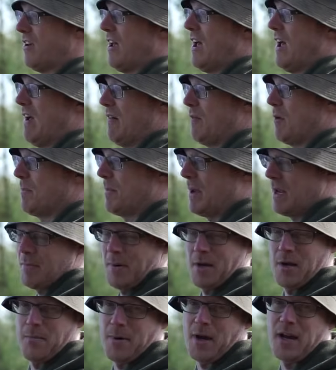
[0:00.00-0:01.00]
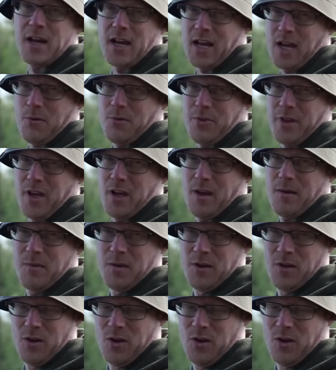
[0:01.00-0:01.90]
to have a big bed of bait out there